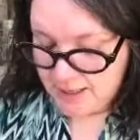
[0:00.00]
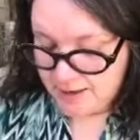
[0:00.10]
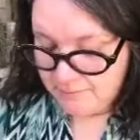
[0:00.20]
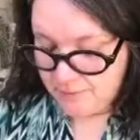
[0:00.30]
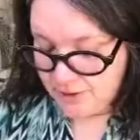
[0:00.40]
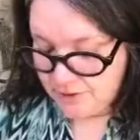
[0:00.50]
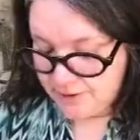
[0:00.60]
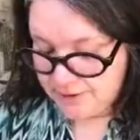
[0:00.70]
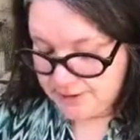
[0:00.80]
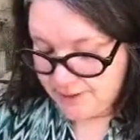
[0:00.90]
I've been
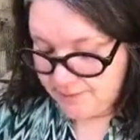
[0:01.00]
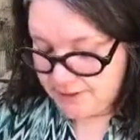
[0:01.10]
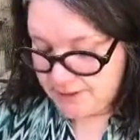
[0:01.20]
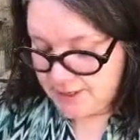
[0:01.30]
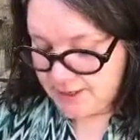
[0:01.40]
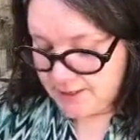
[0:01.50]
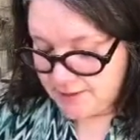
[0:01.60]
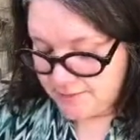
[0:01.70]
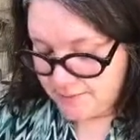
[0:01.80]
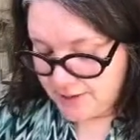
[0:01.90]
on 17
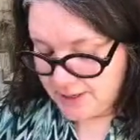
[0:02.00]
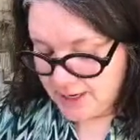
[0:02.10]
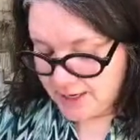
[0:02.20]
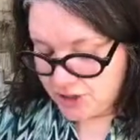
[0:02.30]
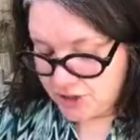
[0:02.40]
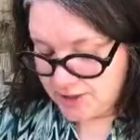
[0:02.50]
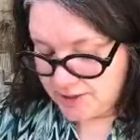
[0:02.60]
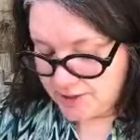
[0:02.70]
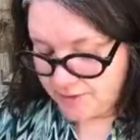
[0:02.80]
different medications